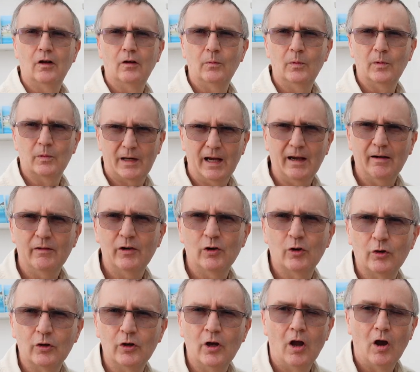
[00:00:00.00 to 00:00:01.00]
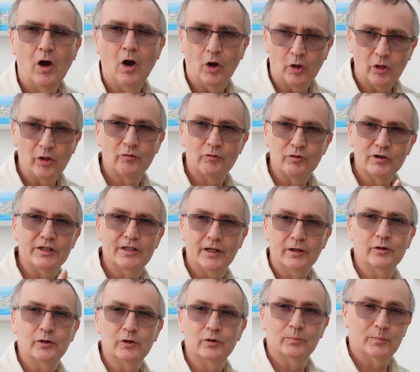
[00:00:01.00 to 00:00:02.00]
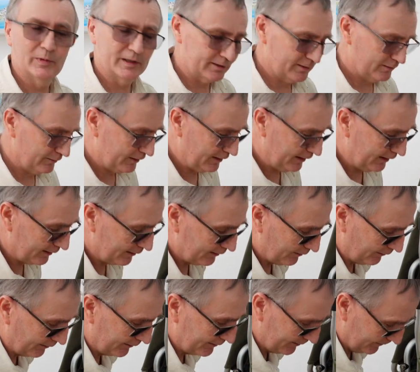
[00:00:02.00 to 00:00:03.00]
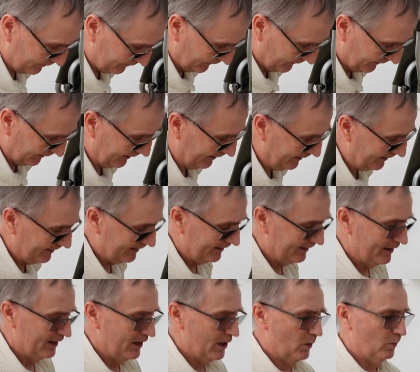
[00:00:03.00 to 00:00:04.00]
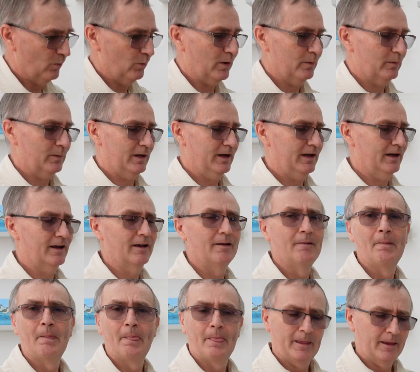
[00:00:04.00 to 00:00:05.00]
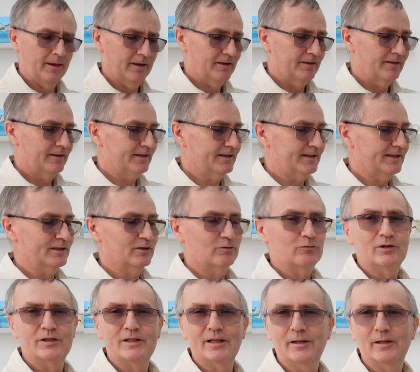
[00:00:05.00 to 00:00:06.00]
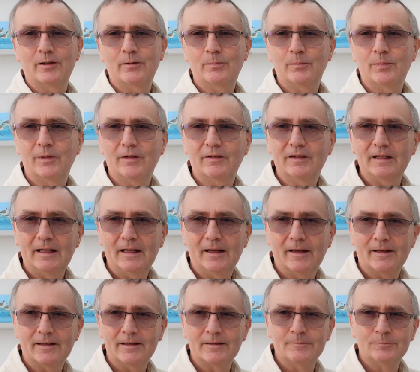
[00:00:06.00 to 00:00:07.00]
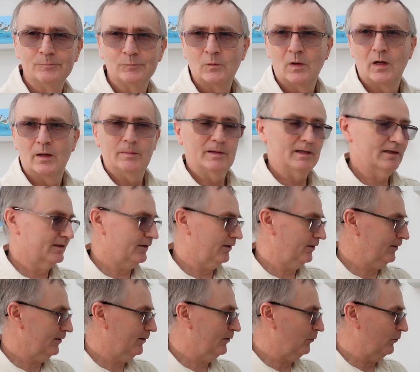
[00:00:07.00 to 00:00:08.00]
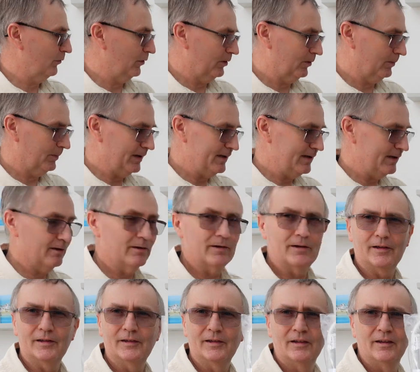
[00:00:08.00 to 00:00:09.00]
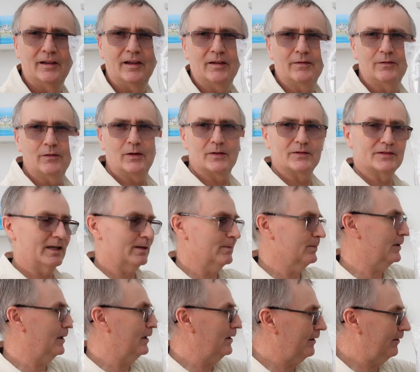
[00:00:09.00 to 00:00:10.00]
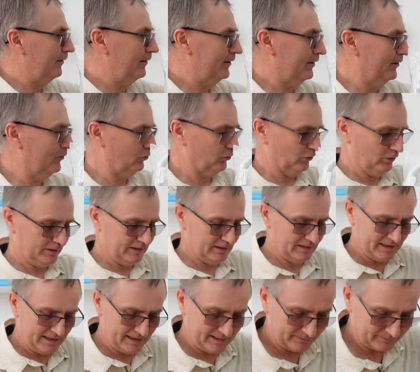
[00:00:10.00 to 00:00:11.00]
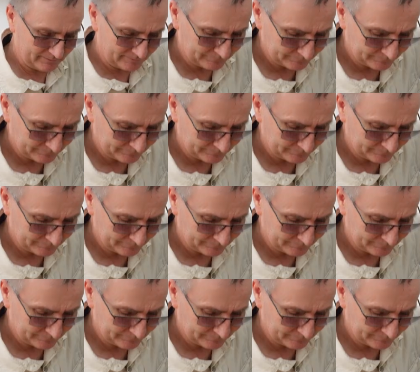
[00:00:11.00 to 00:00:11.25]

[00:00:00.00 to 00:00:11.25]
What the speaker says: We'll carry on the redundant bits of kit item while we're here. This is a redundant bit of kit because I thought it would be nice if I was able to lie the trolley down